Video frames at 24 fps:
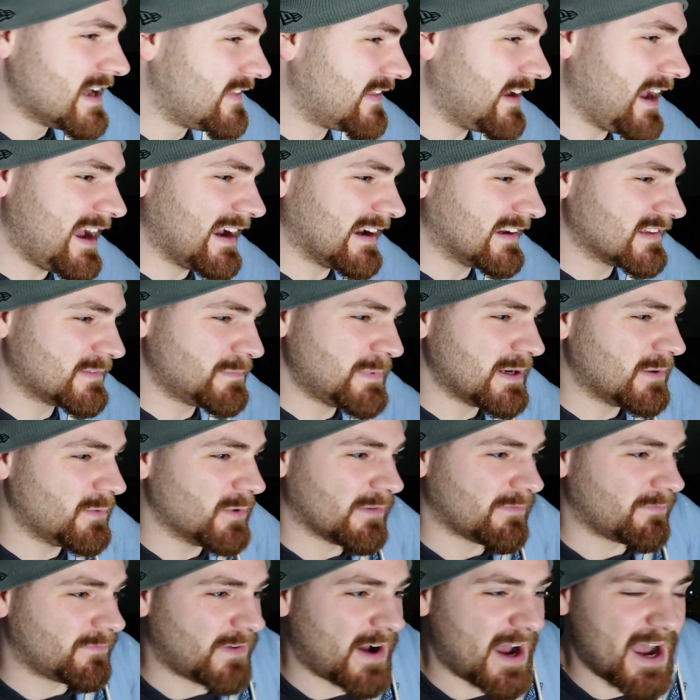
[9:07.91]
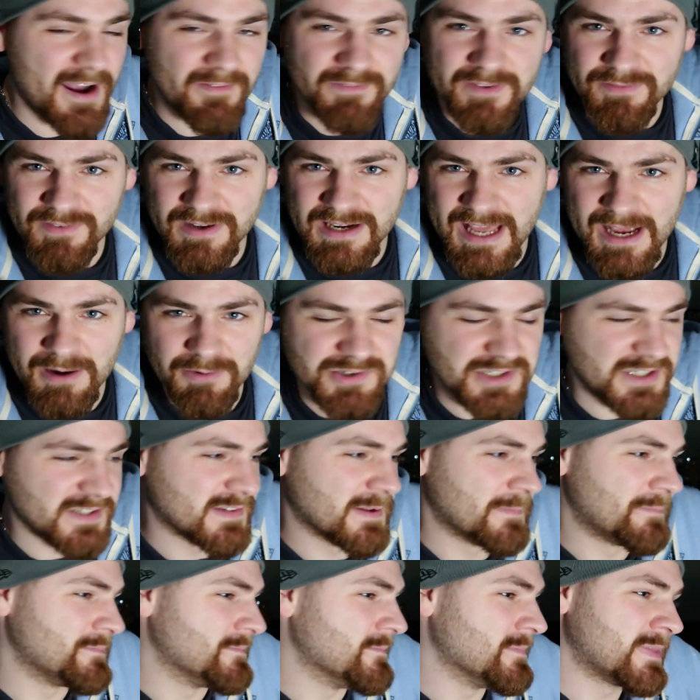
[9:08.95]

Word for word: the guy can speak, what, 5 different languages?